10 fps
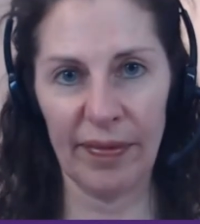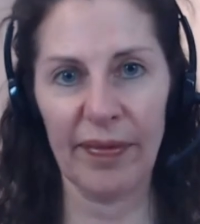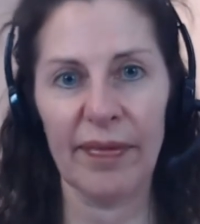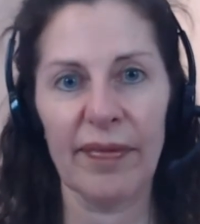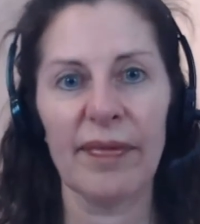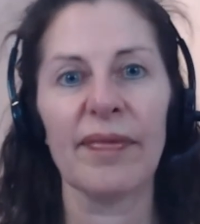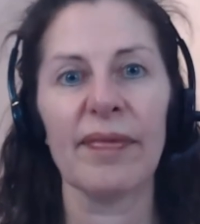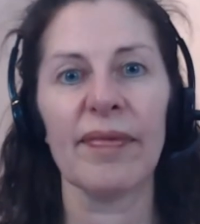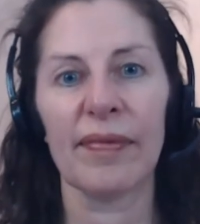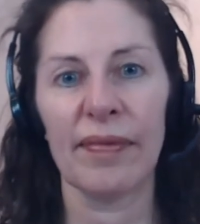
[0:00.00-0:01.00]

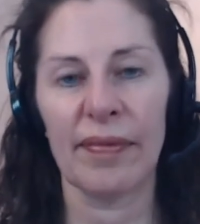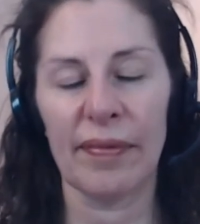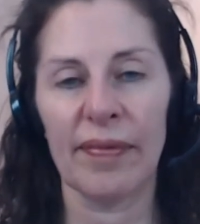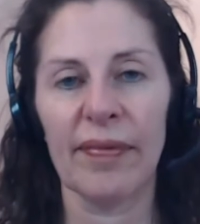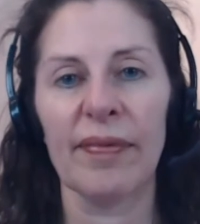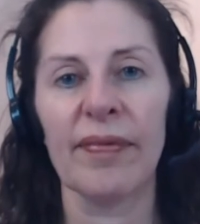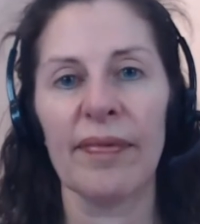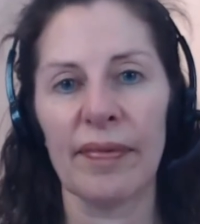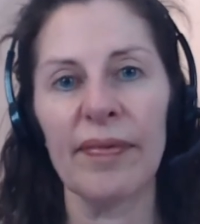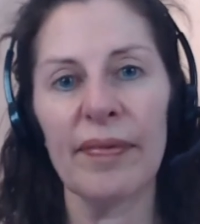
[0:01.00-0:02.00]

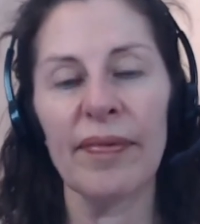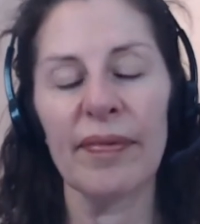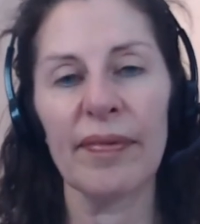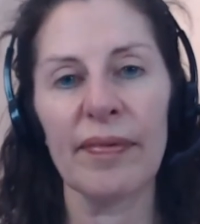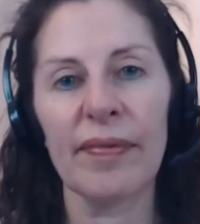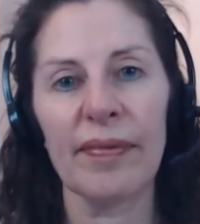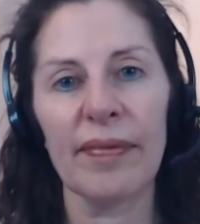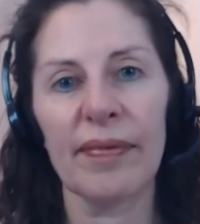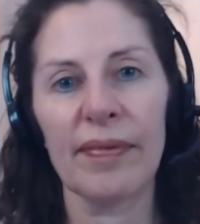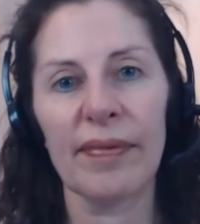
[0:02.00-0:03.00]

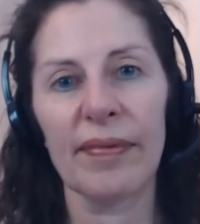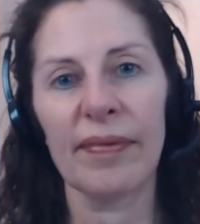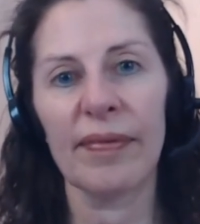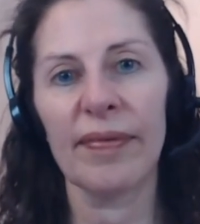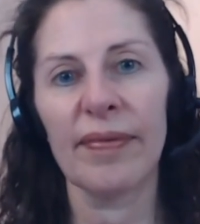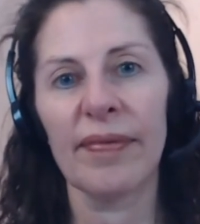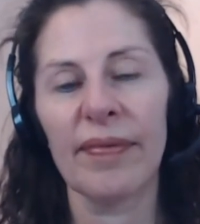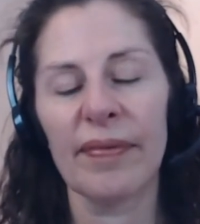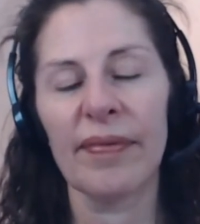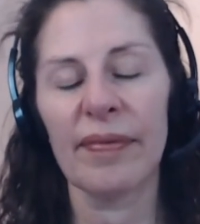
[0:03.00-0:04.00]

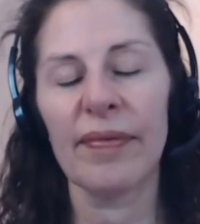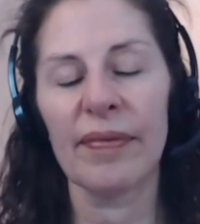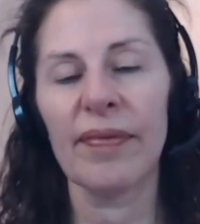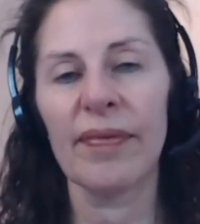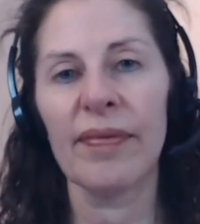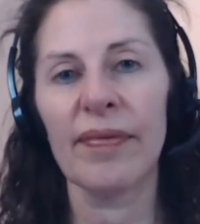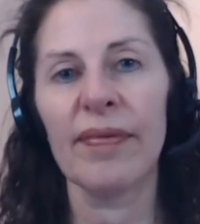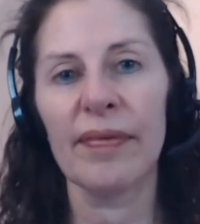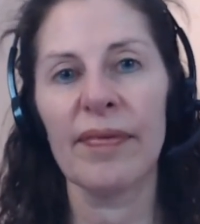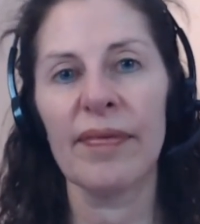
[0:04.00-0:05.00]

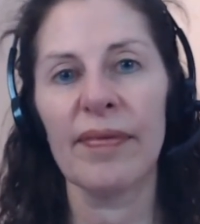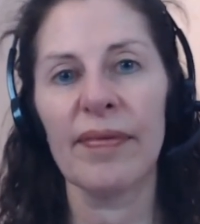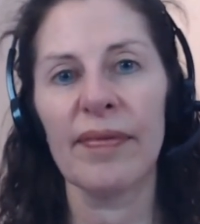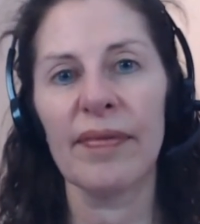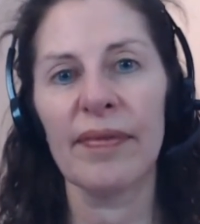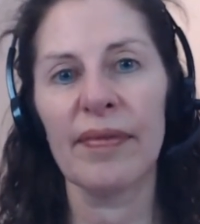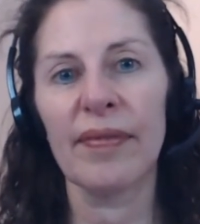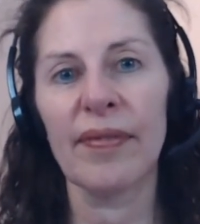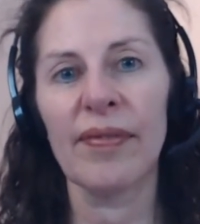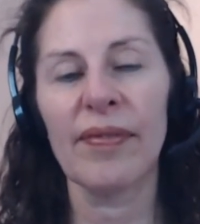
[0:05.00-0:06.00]

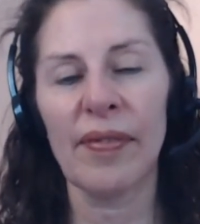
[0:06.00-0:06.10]
[no speech]